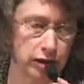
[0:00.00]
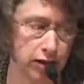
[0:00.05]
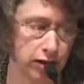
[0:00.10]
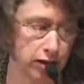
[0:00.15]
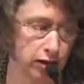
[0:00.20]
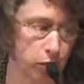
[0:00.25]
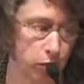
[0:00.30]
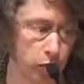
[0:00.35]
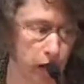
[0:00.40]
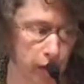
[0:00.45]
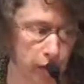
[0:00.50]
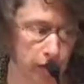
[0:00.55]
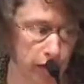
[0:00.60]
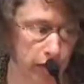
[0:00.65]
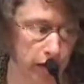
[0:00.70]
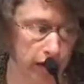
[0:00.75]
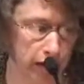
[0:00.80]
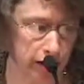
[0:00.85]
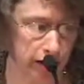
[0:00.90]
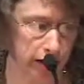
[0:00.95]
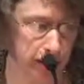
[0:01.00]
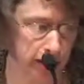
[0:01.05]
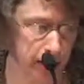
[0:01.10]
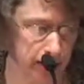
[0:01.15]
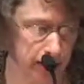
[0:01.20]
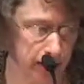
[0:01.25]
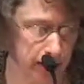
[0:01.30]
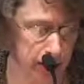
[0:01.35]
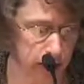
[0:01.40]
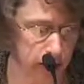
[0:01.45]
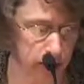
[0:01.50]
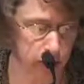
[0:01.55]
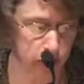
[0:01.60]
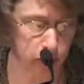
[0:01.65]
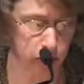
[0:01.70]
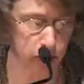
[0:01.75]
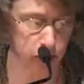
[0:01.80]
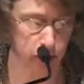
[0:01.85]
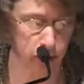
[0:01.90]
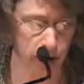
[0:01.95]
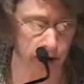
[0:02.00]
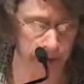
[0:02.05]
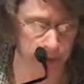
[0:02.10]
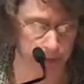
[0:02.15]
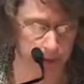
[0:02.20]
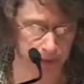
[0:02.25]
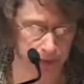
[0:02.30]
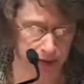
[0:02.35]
You'll probably recognize this first one.